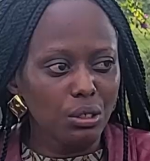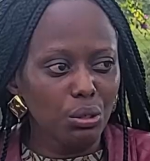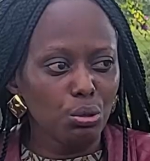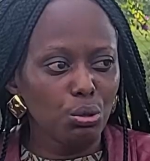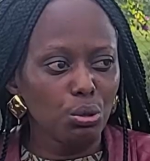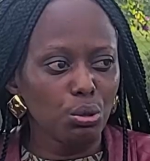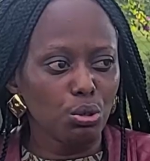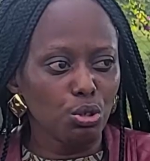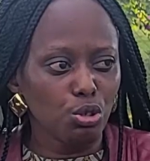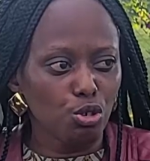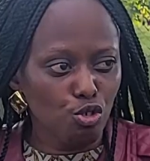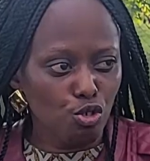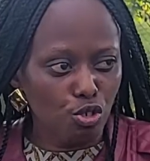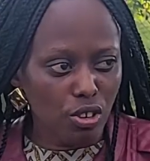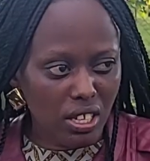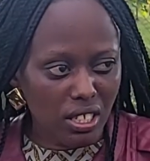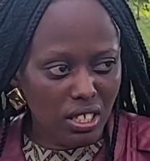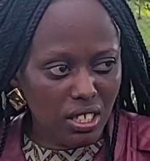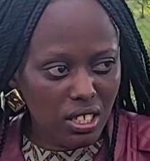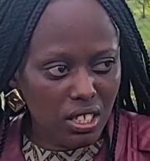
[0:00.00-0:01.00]
also
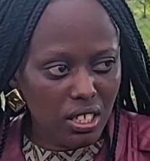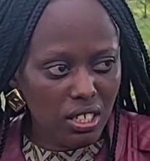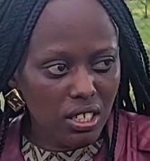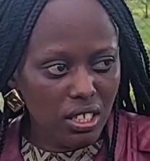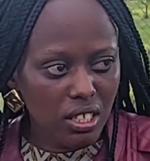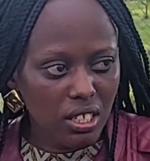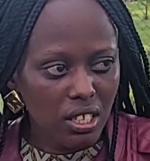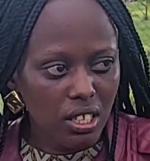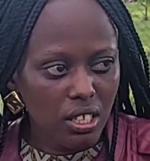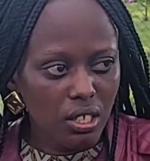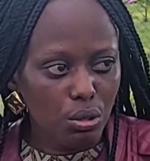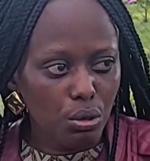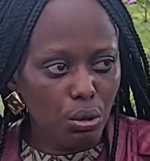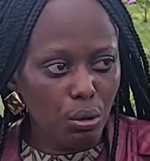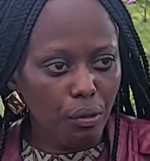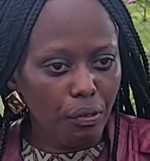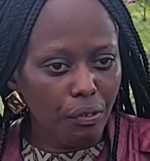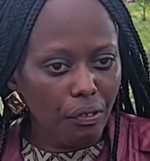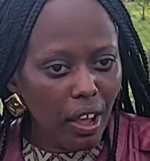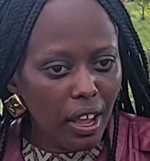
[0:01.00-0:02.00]
stressed. So
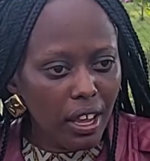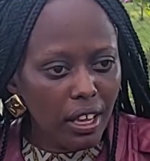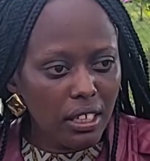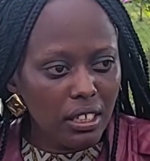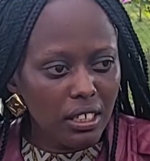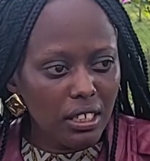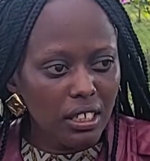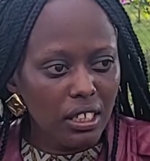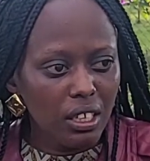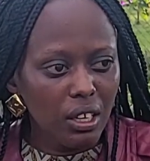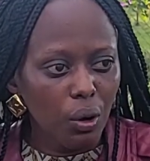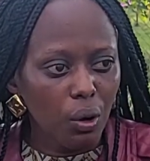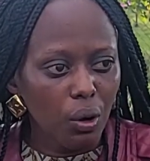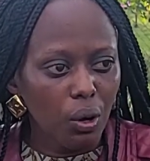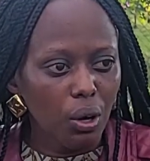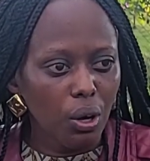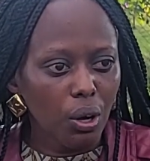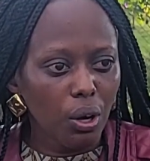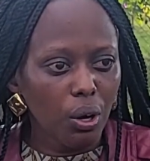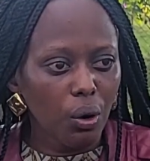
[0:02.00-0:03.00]
you find
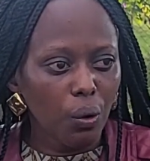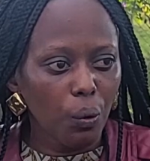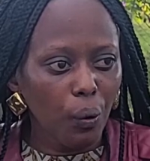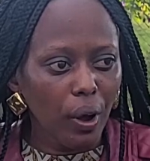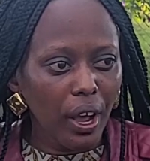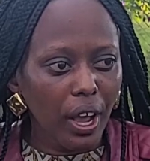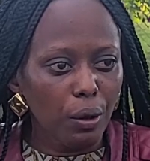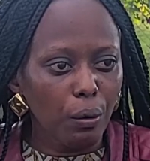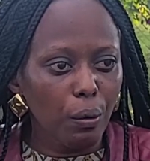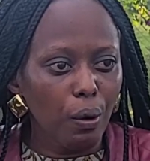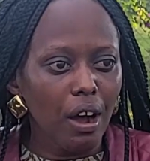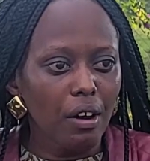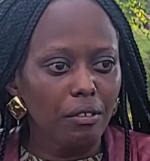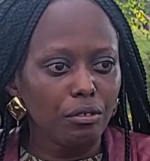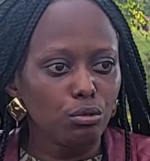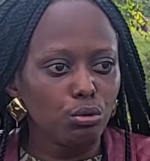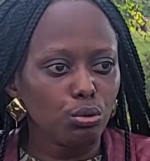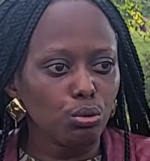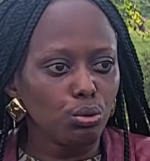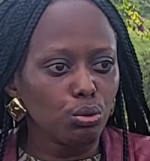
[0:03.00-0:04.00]
where you
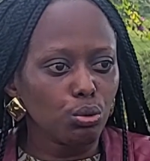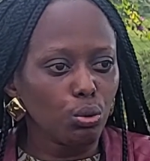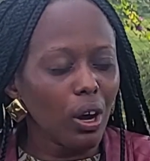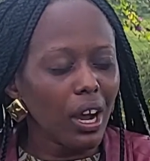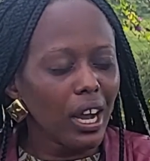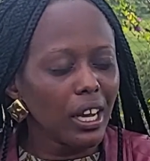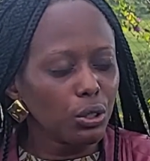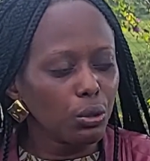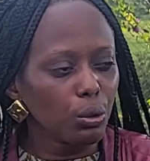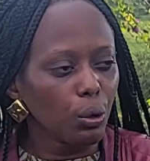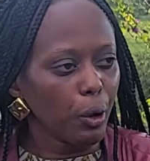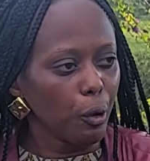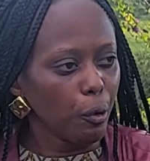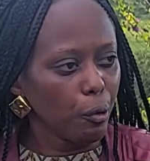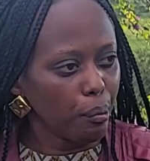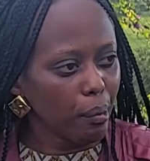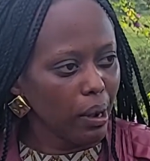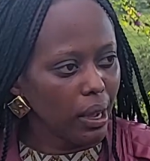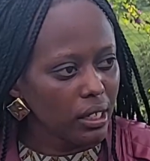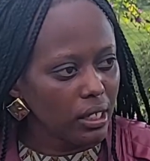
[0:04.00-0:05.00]
have to counsel a
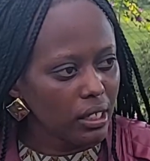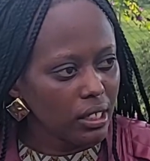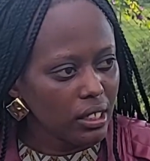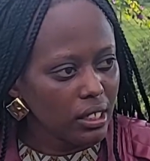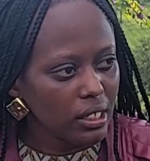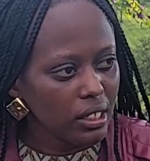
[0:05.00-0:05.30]
woman,